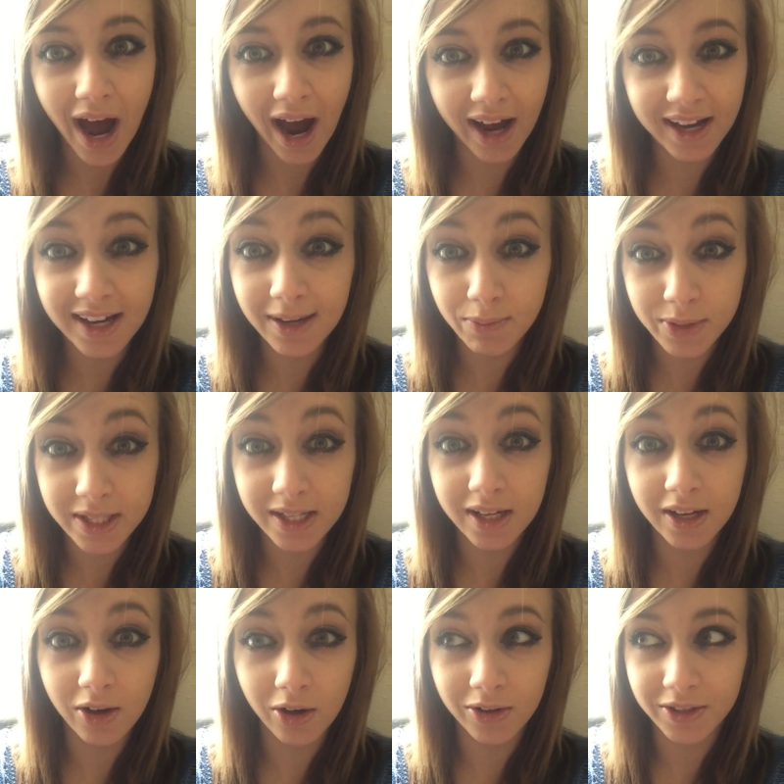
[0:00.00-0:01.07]
I keep
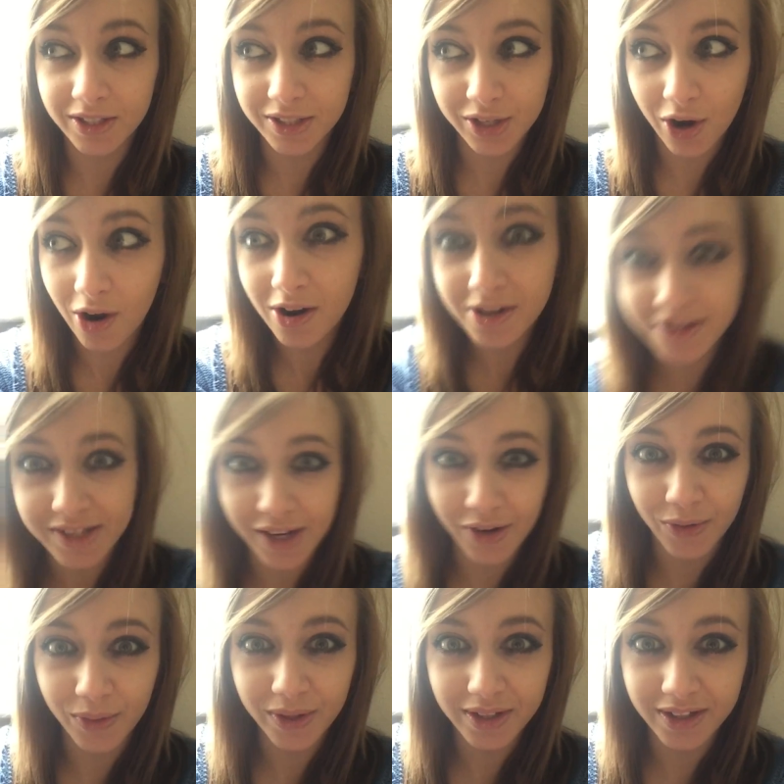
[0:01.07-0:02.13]
seeing all these cards that
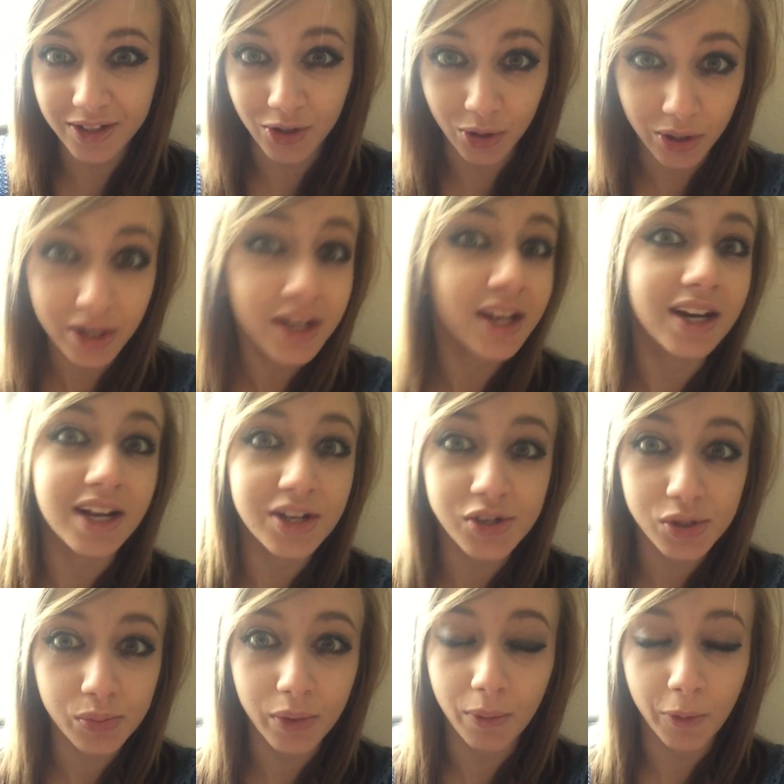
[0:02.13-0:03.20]
are really good, and I
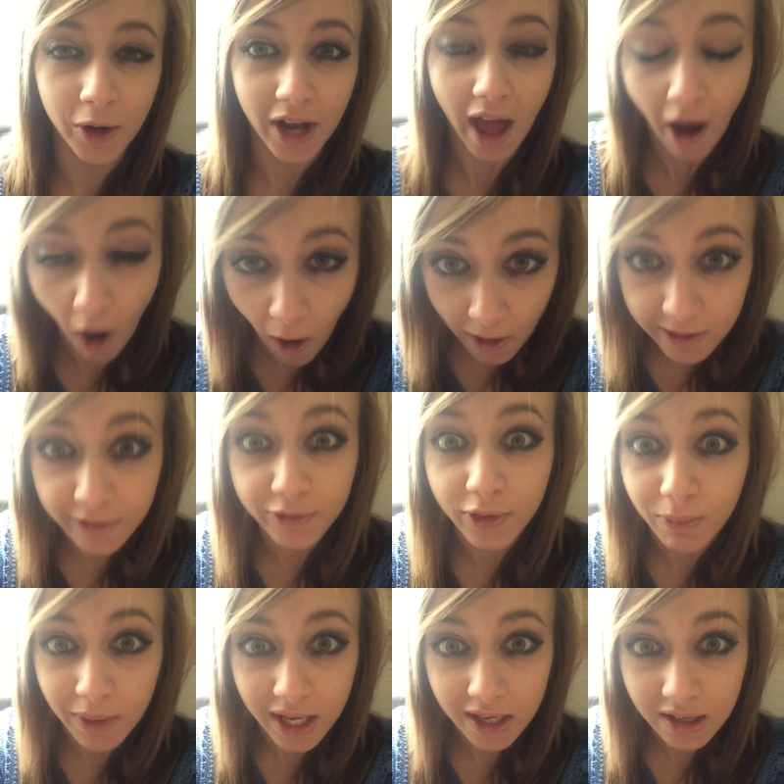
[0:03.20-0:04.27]
just want to put all of
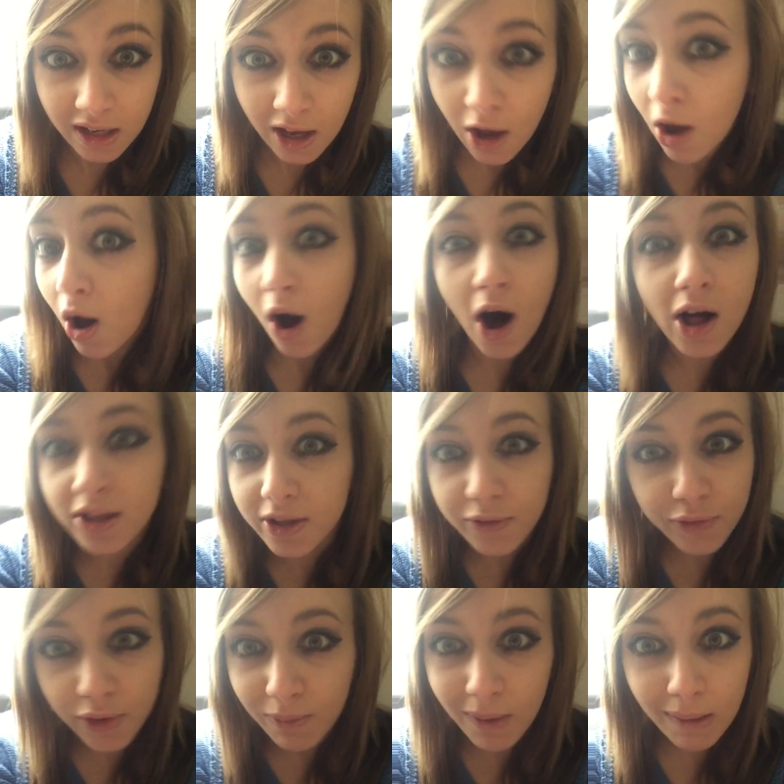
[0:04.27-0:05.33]
them in. All
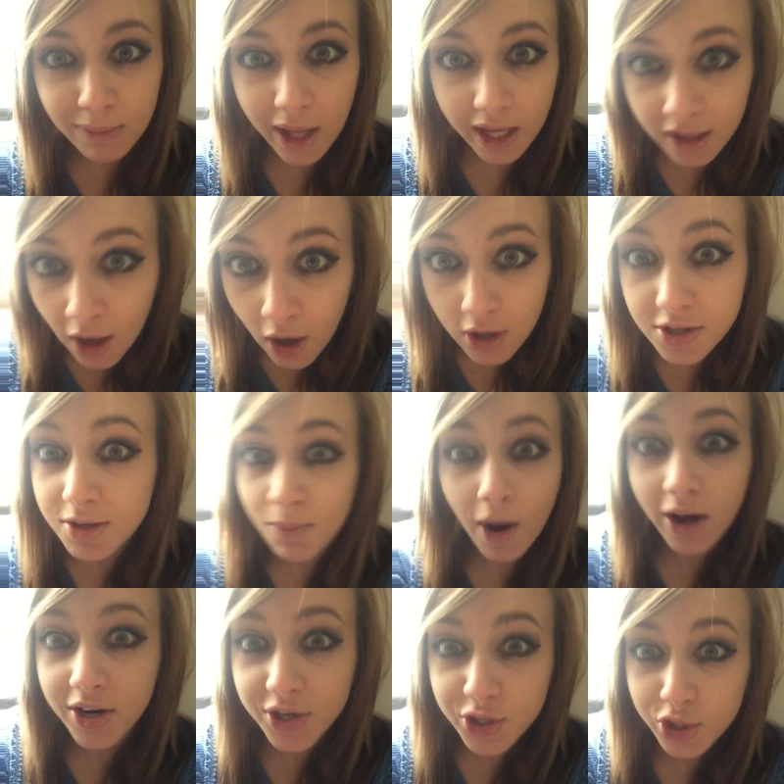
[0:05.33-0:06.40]
of them. I'm like,
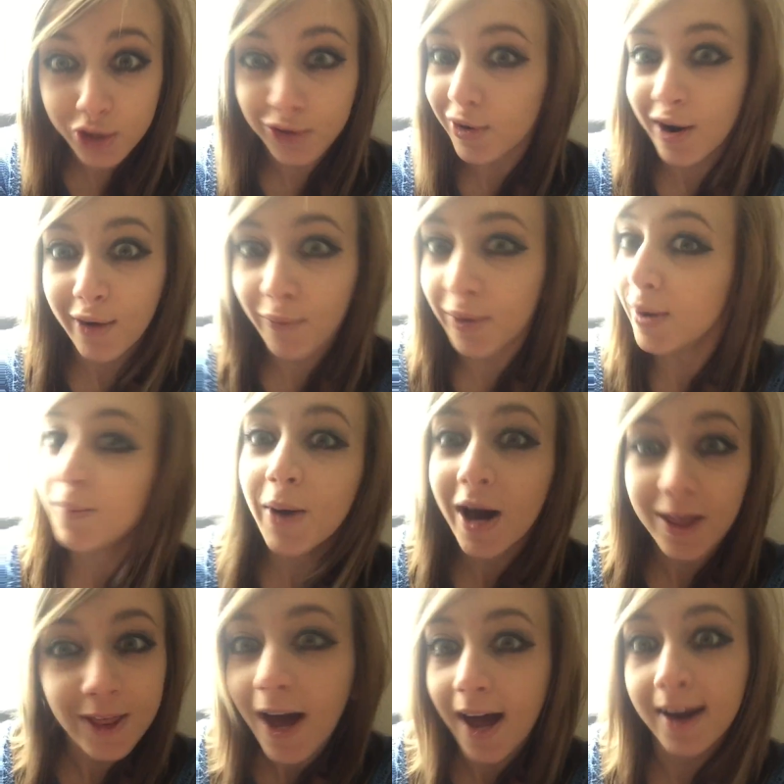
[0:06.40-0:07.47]
Demonic Tutor, I want to
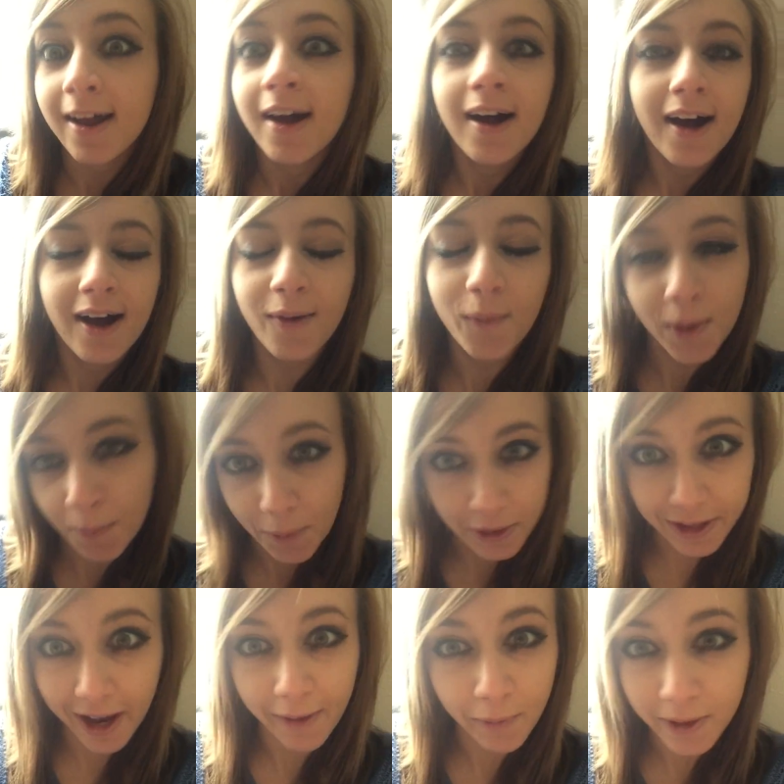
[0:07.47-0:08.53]
buy that. I want to put
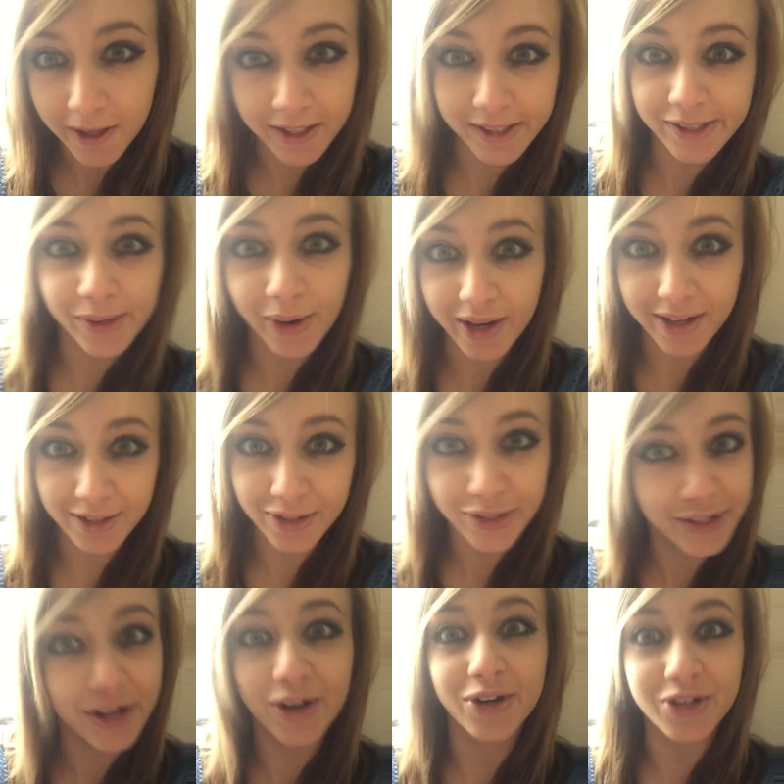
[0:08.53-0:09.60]
that one in so I can
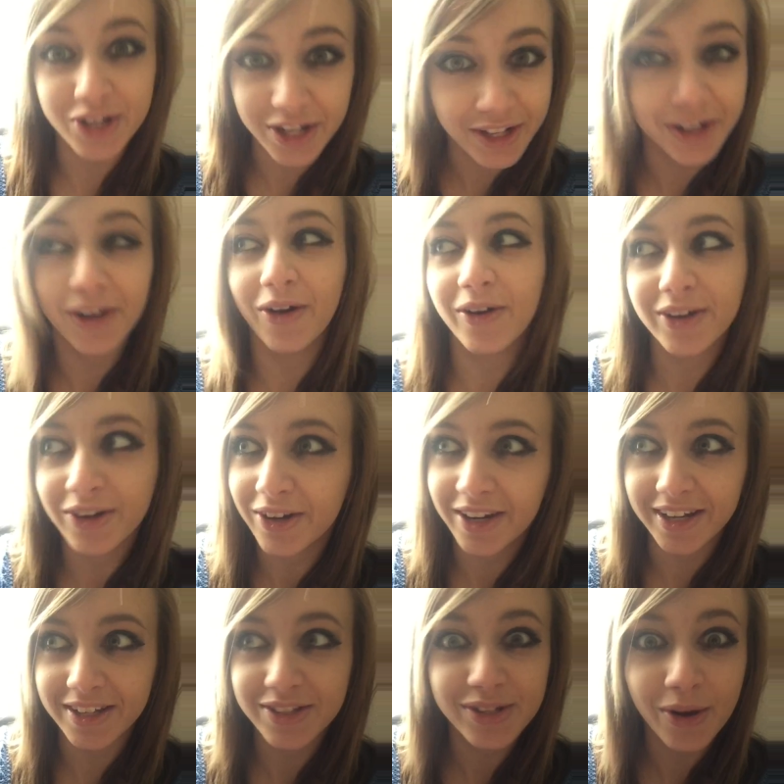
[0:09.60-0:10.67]
search. And, you know, you're
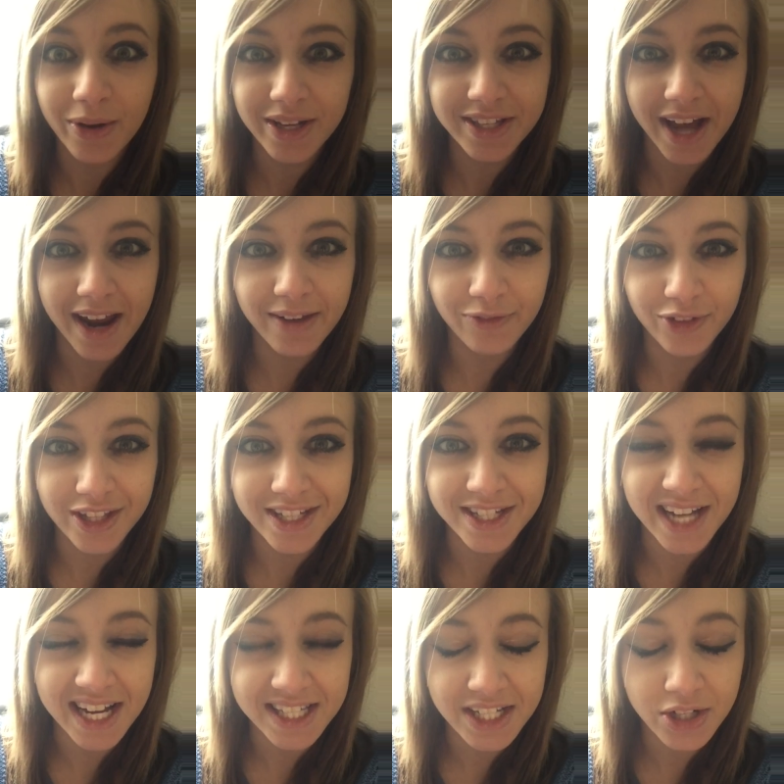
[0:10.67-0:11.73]
getting so excited for these
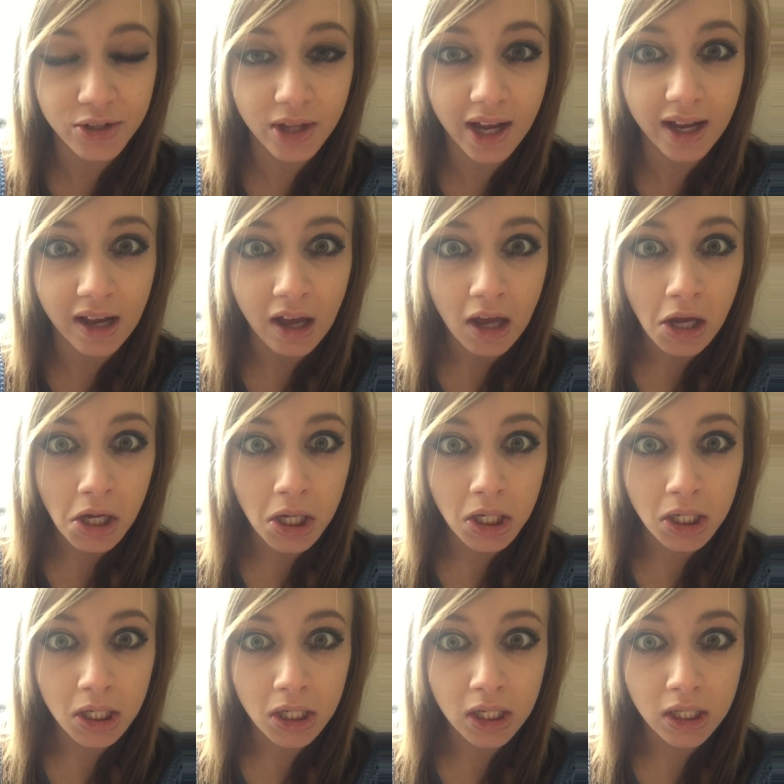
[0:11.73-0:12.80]
decks, and you're like,
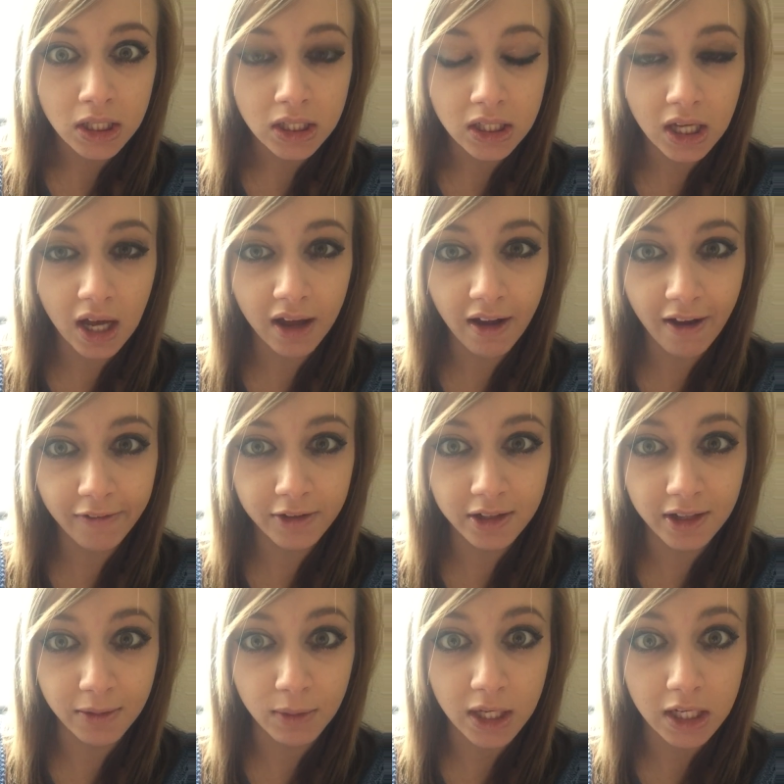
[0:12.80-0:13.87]
I have a
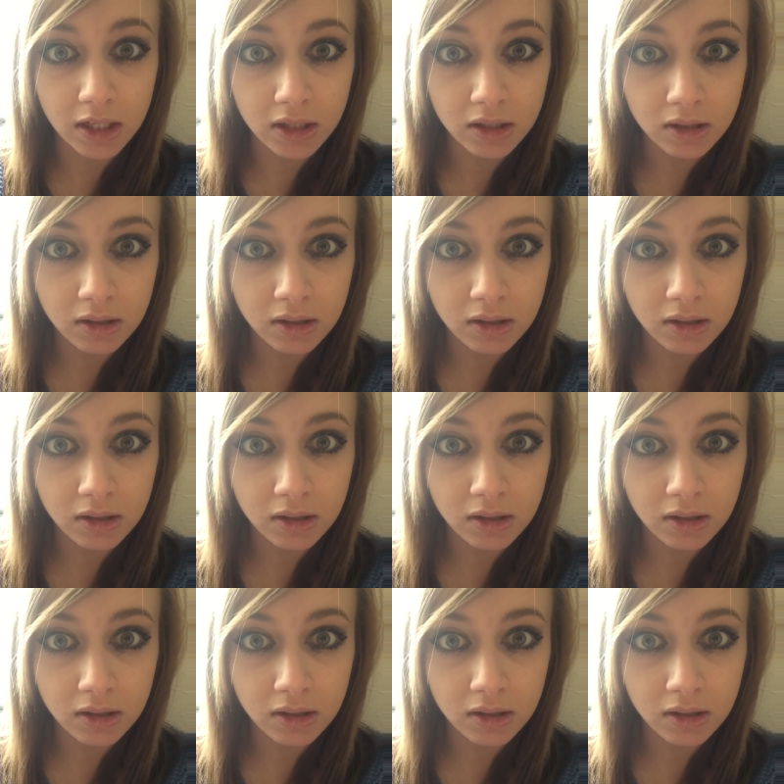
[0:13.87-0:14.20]
limit.